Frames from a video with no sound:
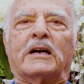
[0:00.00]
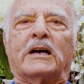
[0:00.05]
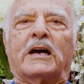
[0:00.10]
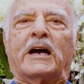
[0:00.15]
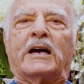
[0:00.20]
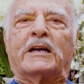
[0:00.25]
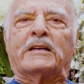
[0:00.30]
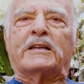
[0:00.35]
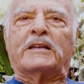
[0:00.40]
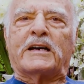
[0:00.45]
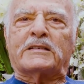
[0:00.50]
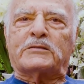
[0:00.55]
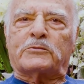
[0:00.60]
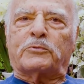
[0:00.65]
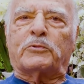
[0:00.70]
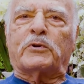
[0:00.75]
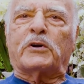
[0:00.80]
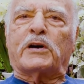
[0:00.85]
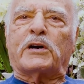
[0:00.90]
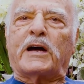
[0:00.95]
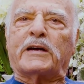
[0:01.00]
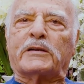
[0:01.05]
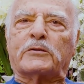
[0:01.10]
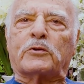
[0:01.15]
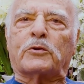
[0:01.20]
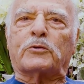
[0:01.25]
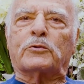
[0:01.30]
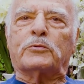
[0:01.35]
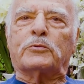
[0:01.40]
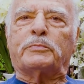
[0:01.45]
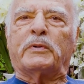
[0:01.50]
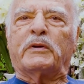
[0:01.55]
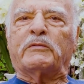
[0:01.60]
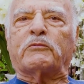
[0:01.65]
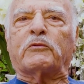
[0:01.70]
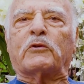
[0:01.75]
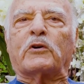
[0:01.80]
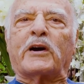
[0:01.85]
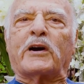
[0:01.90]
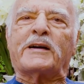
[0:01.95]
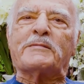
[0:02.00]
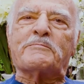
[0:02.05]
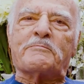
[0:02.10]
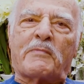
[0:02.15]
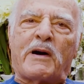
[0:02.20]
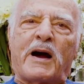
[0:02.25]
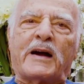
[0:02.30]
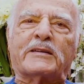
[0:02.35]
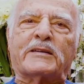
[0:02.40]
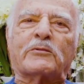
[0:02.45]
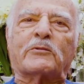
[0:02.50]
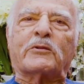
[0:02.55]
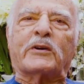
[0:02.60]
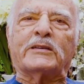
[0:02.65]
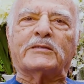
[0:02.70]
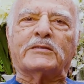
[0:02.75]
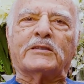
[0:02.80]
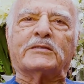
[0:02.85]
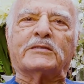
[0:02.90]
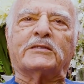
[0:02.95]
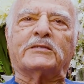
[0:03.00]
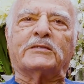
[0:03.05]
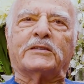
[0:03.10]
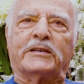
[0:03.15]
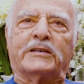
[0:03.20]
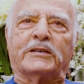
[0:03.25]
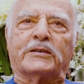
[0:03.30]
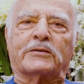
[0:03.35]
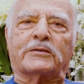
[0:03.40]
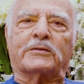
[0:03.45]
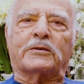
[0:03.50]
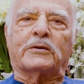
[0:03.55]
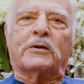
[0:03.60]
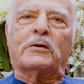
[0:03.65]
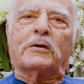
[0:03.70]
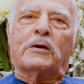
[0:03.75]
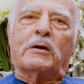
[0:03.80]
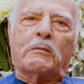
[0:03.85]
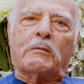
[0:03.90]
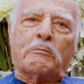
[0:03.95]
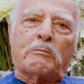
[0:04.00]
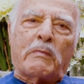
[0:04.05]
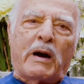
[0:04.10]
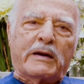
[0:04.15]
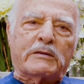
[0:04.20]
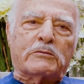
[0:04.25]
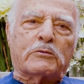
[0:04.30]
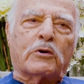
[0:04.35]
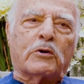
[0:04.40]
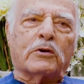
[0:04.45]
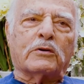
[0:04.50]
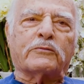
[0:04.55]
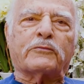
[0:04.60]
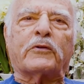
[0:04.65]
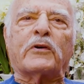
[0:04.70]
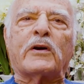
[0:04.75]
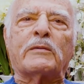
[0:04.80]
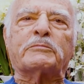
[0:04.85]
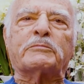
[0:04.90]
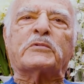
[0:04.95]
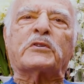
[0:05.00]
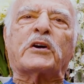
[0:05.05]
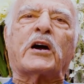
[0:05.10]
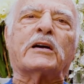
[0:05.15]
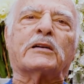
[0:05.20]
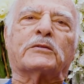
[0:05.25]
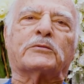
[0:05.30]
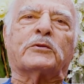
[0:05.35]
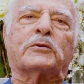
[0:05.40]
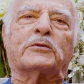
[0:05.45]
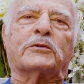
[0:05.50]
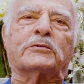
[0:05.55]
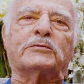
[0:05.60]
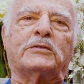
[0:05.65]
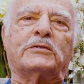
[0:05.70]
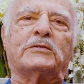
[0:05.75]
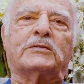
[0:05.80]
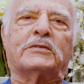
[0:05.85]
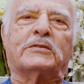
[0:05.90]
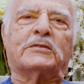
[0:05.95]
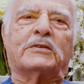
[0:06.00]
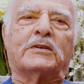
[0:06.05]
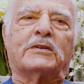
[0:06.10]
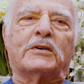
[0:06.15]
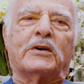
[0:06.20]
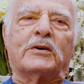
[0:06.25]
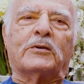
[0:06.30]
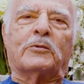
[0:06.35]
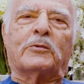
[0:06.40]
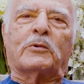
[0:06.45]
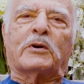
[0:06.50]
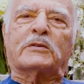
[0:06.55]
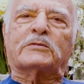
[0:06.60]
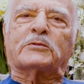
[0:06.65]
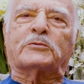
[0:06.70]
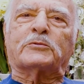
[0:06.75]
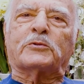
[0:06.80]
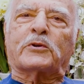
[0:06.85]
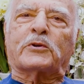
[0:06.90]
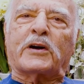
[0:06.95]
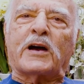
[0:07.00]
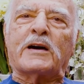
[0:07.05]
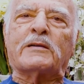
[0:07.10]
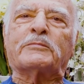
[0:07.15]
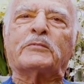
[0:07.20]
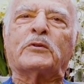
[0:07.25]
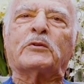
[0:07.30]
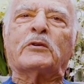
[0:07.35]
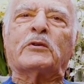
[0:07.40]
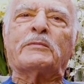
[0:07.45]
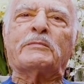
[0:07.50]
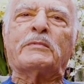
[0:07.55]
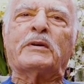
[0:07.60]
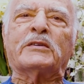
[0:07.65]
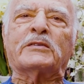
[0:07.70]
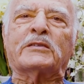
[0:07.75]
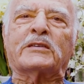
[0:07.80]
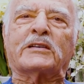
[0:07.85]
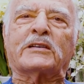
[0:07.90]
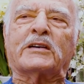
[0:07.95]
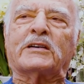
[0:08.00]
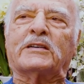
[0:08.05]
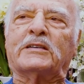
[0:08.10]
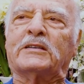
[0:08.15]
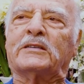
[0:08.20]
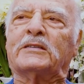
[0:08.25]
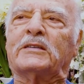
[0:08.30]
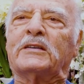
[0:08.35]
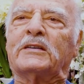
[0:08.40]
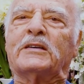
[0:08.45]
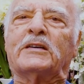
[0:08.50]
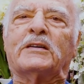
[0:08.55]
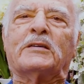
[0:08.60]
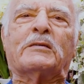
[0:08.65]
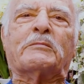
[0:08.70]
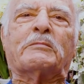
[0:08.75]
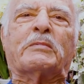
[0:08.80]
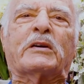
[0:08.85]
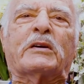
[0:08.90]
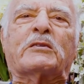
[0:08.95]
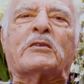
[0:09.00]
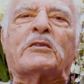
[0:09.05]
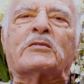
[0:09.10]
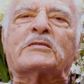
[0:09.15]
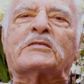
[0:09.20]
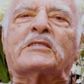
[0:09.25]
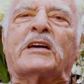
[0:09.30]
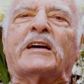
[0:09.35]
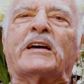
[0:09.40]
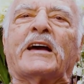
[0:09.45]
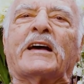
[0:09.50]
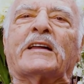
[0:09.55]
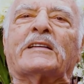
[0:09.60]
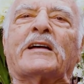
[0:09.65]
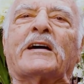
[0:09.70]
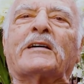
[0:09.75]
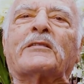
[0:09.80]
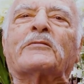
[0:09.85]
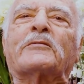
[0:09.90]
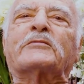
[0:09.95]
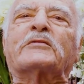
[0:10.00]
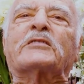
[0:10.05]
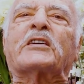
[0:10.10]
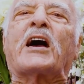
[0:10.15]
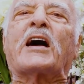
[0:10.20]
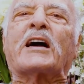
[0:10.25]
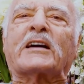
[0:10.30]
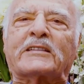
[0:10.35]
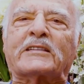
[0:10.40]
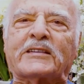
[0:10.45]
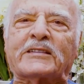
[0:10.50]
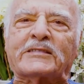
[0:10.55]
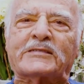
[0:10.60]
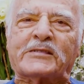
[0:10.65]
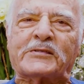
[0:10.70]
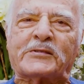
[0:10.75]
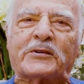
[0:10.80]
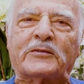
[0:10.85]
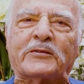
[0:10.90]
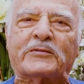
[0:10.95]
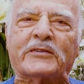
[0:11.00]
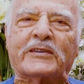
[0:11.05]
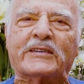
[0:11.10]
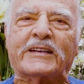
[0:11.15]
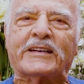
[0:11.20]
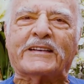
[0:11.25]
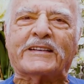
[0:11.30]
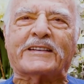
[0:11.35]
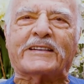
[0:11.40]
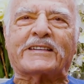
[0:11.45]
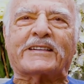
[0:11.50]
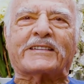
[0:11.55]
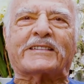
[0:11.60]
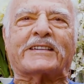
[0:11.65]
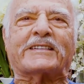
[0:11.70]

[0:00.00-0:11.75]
And that's where I grew before I migrated here. My goal from childhood was to come to America because they had a lot of chocolates over here.